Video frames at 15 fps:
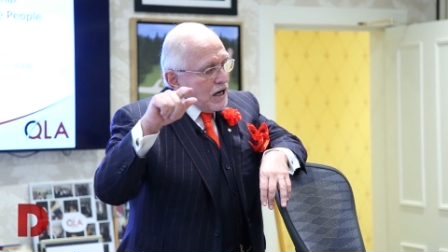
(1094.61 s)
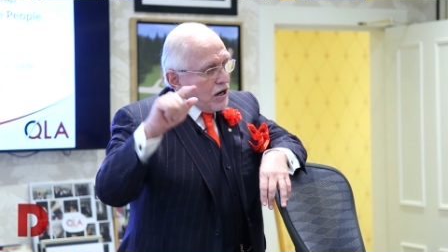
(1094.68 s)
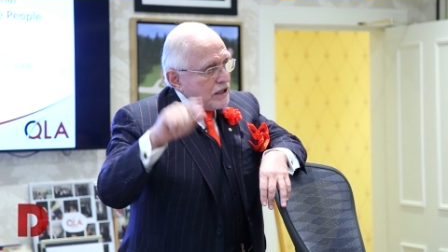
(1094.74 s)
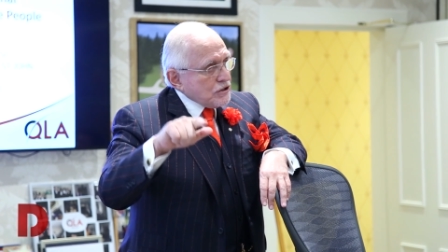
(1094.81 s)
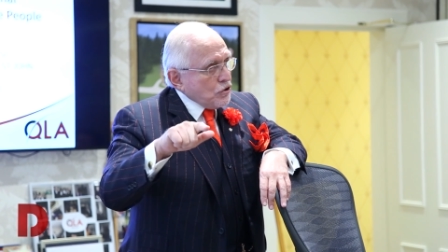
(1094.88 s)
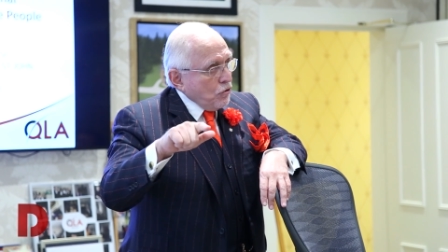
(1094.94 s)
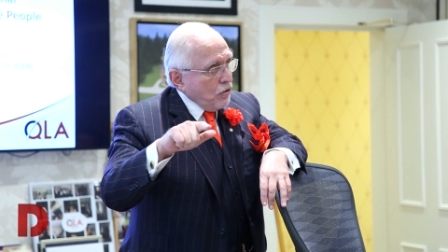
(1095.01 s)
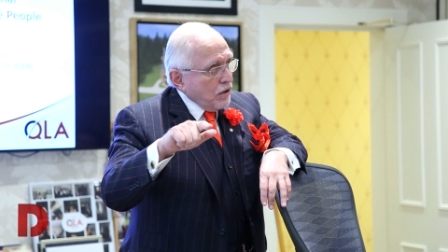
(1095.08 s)

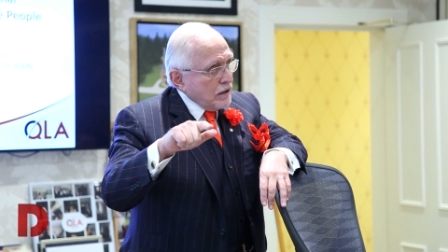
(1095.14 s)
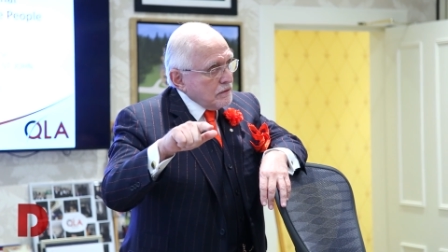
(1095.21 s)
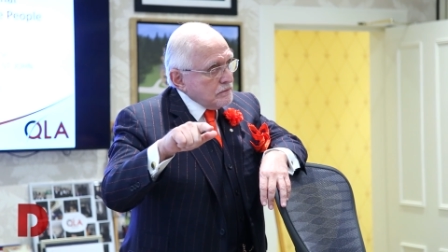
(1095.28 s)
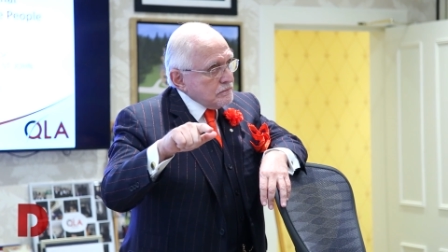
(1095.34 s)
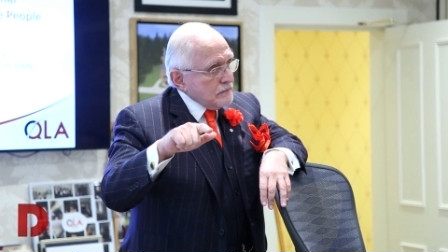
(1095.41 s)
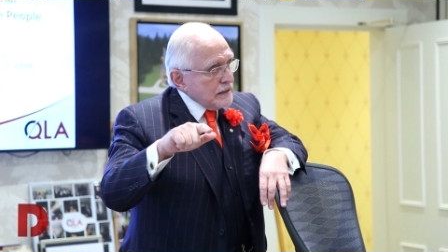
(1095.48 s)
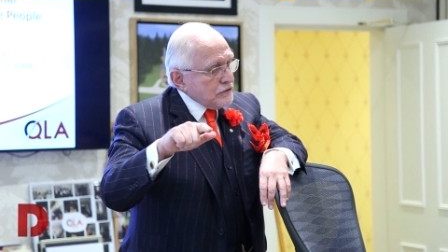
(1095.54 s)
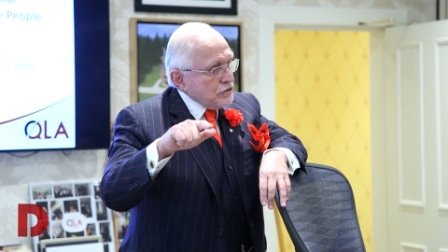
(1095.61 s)
hardcore
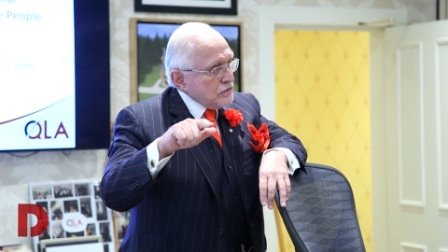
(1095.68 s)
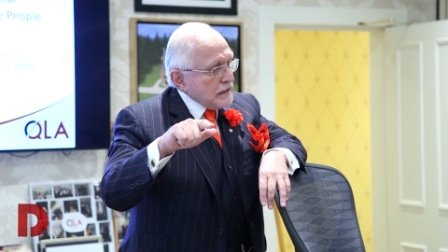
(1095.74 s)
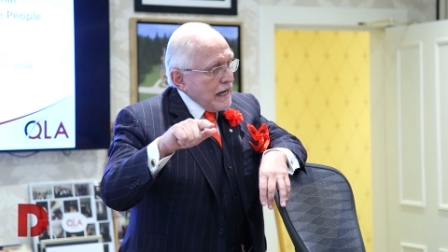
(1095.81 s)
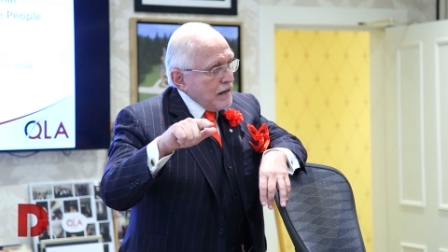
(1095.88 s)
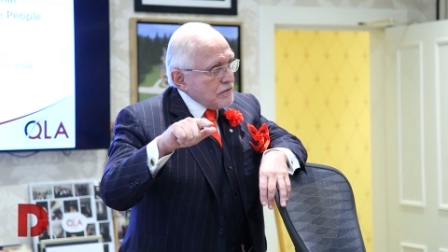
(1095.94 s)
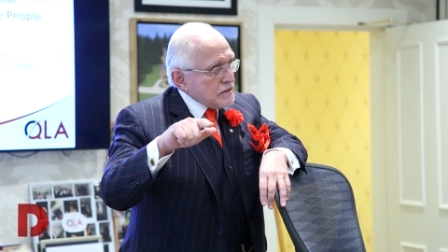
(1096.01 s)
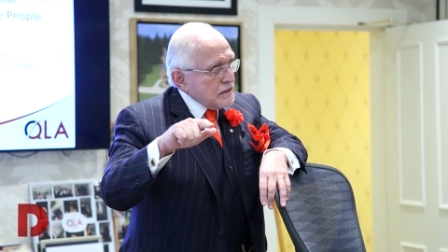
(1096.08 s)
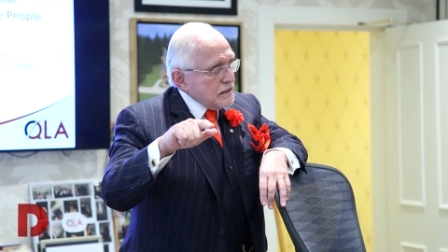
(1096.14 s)
in two
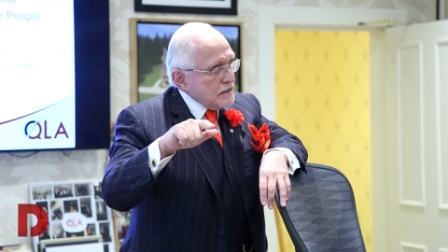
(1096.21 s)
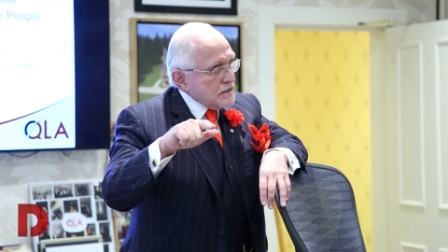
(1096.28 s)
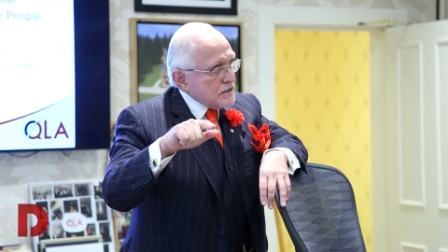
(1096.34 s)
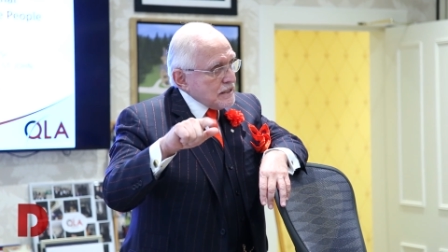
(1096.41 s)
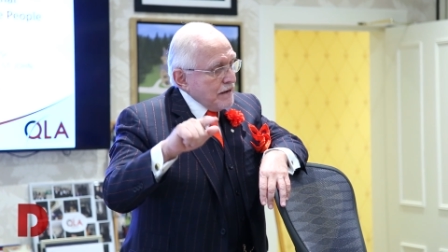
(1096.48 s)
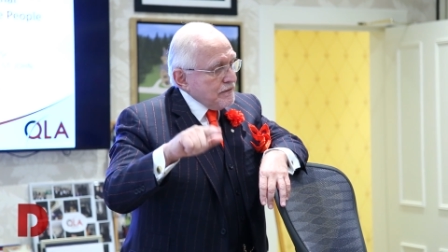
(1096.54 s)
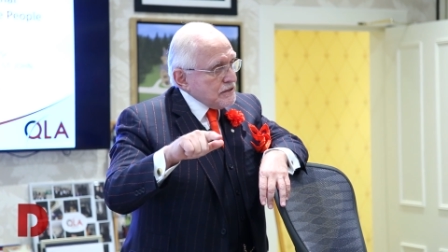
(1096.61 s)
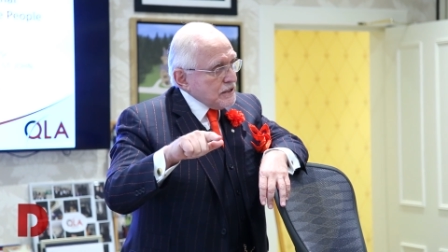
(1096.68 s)
thousand
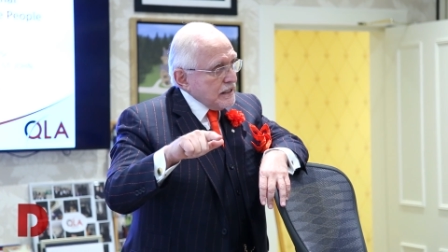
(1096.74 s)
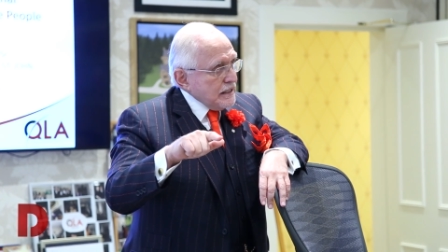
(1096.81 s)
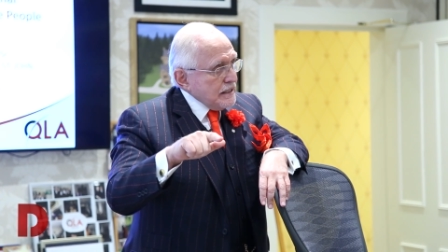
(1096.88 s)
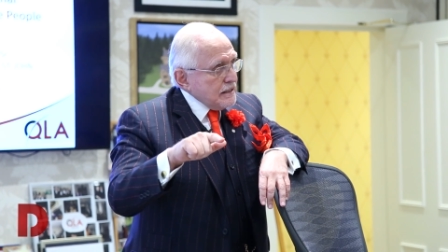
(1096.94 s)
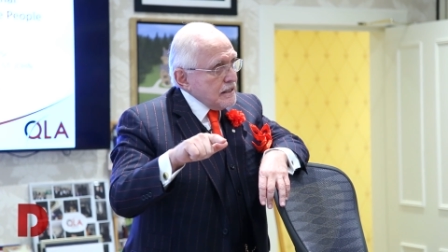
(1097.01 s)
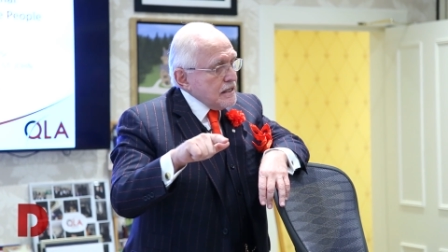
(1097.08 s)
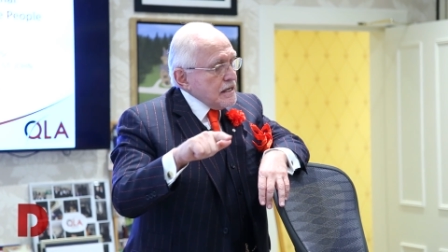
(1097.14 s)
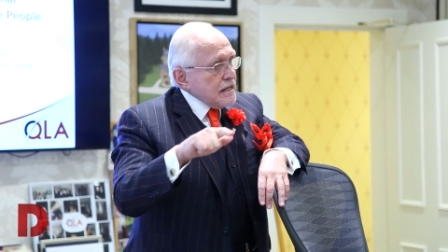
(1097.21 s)

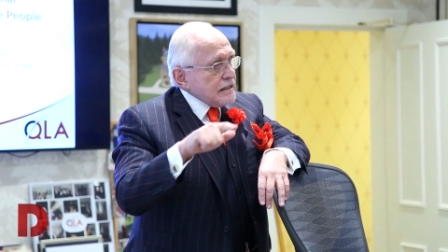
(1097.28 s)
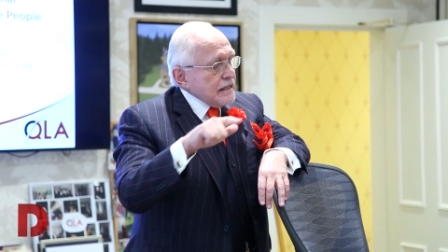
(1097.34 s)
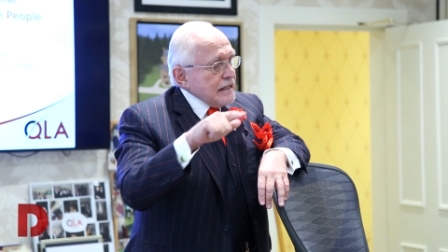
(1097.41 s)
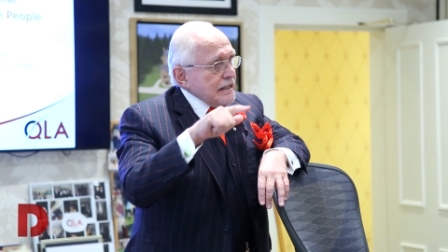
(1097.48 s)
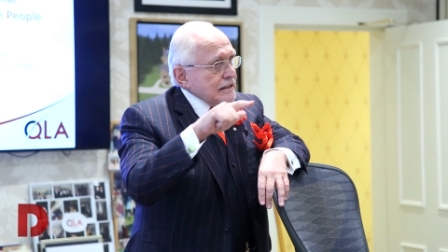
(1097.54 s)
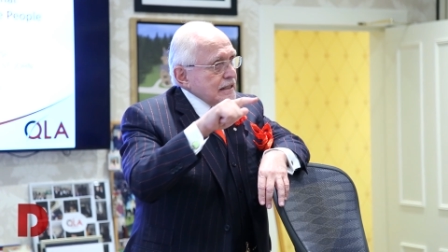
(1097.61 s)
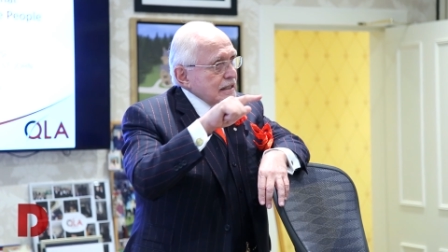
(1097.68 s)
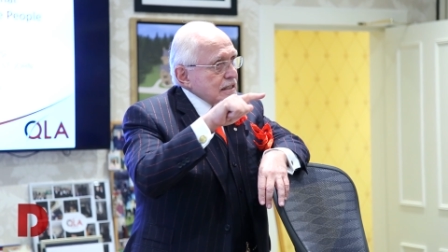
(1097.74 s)
seventeen,
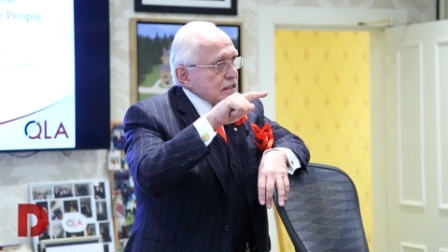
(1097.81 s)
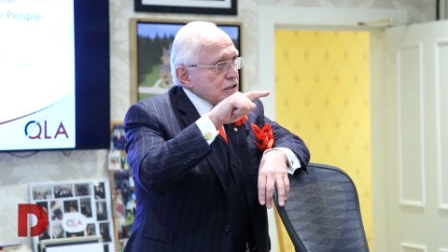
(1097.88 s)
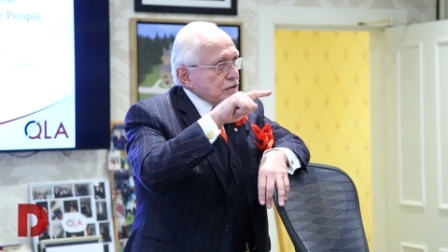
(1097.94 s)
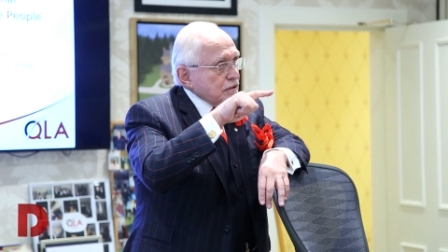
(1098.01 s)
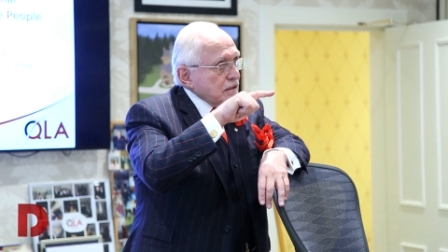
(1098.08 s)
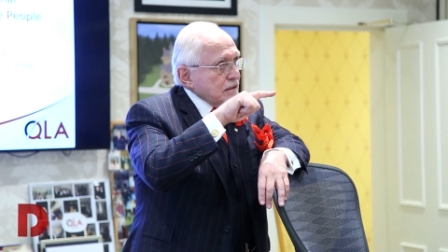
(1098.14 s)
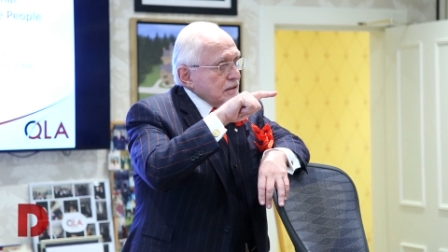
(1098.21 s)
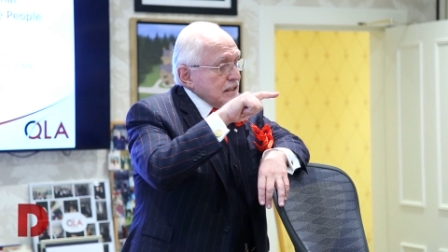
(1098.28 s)
then he did his,